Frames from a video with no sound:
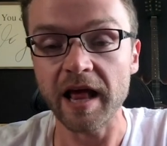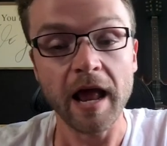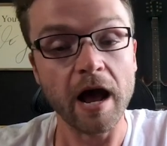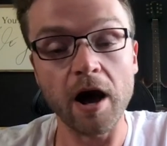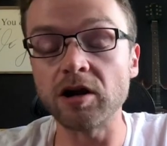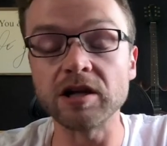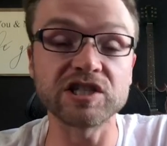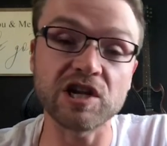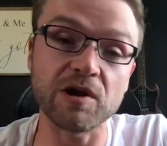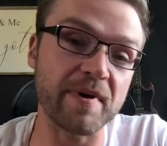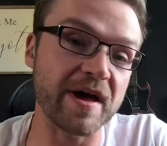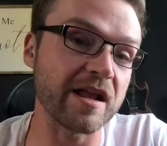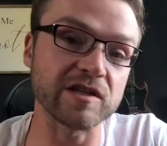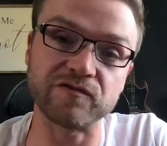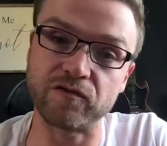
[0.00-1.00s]
I'll listen to
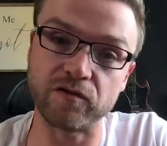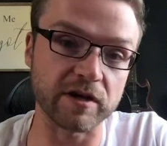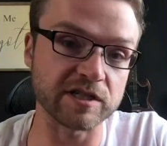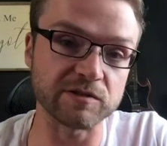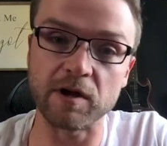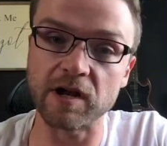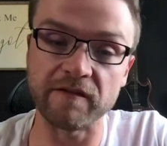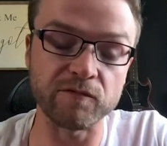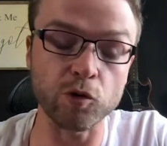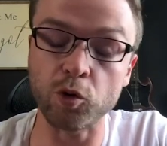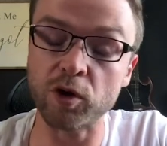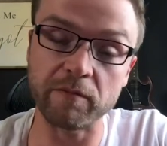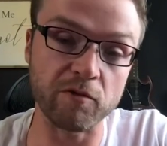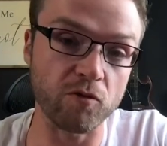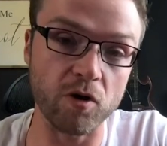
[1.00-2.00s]
ballads for the rest of my life. Don't
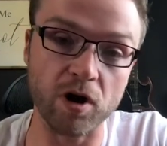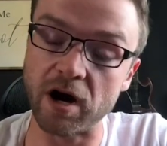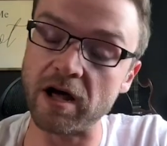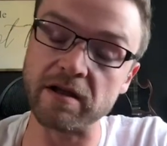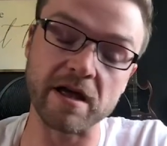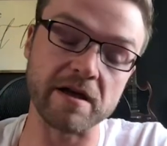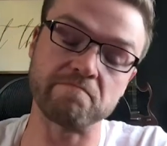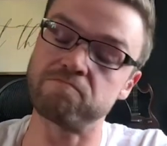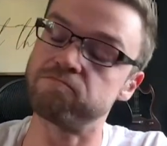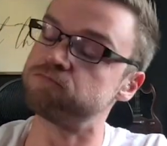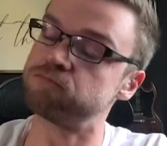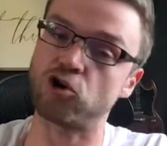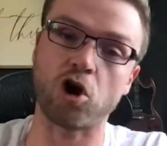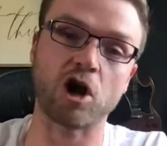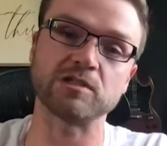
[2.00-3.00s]
get me wrong. I like
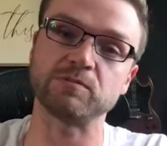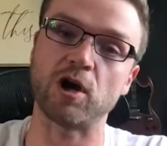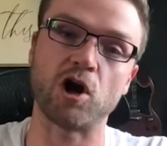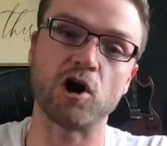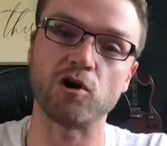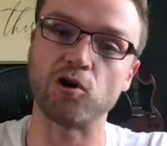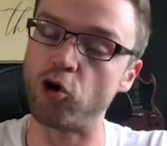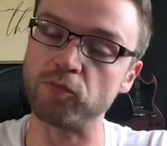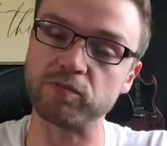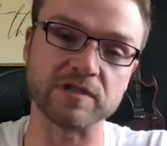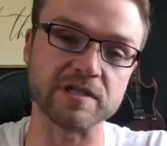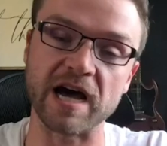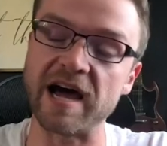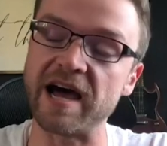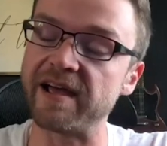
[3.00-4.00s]
cross my heart, hope to
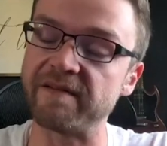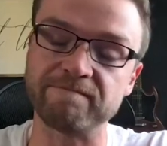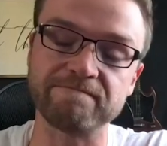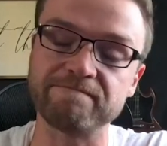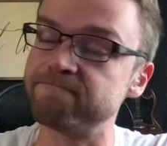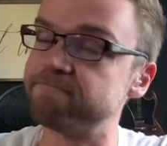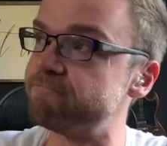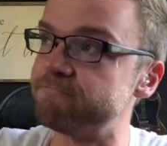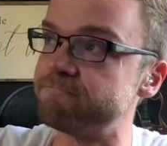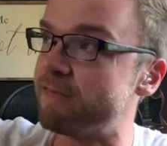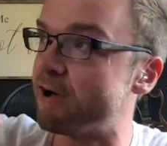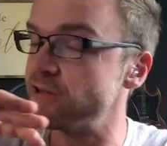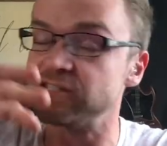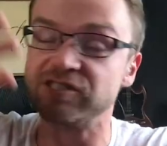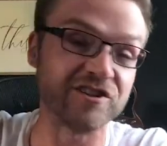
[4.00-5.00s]
die.
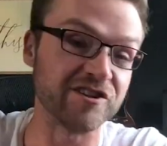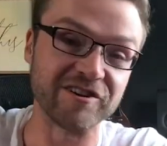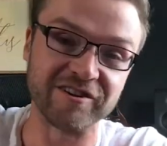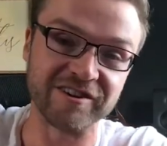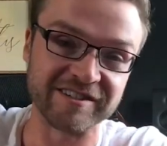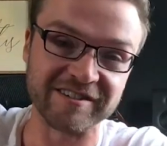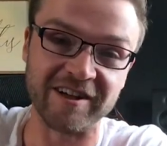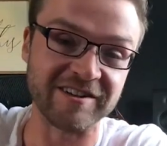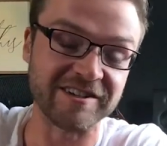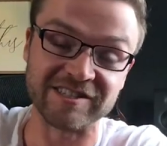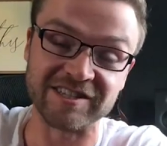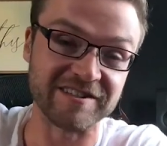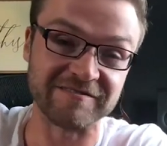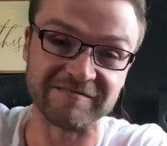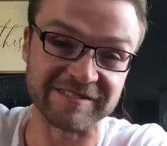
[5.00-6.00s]
I'll listen
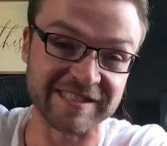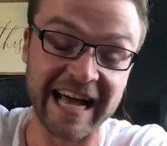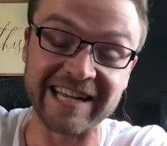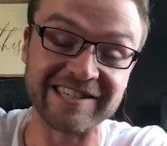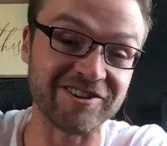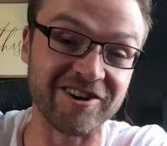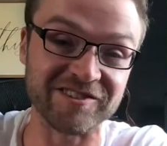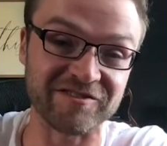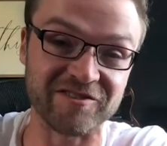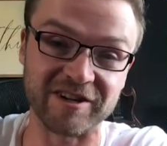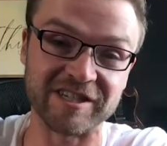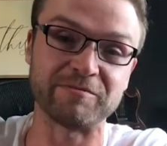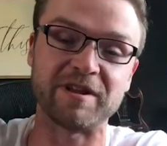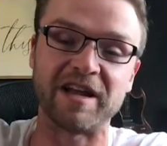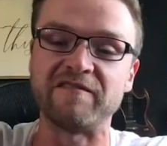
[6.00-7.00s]
to sad songs for the
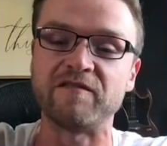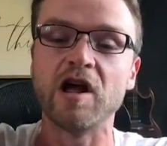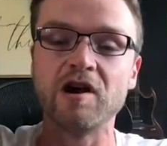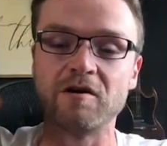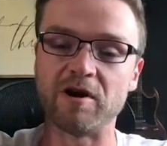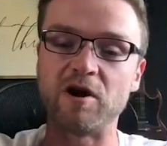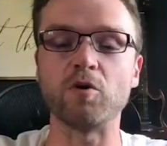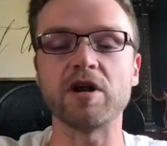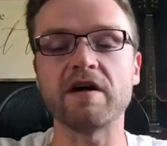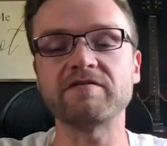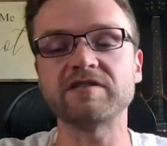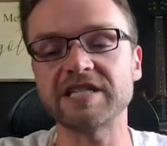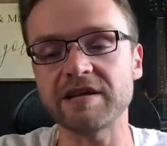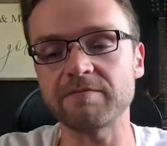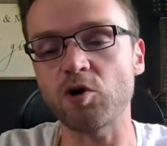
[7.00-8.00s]
rest of my life. But I would love
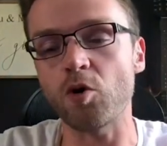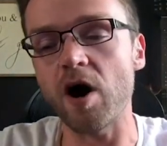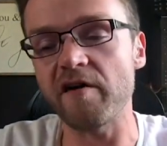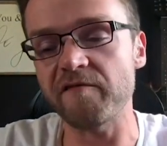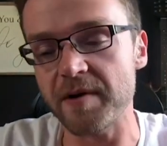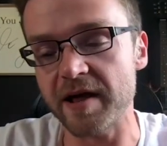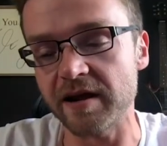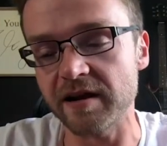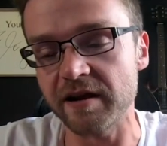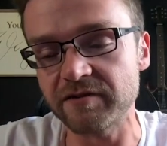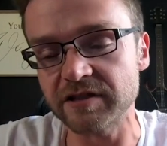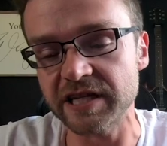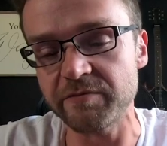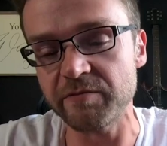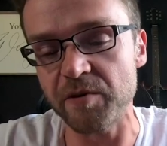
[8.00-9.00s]
to see him go off, man. I'd love to
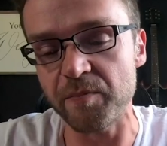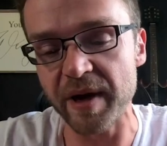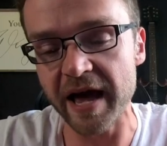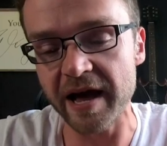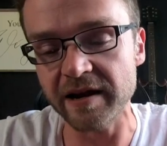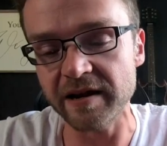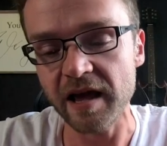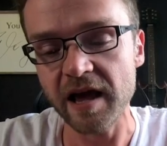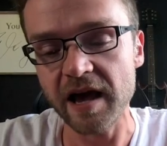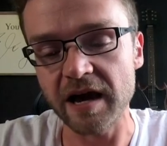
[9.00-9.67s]
see him in a band.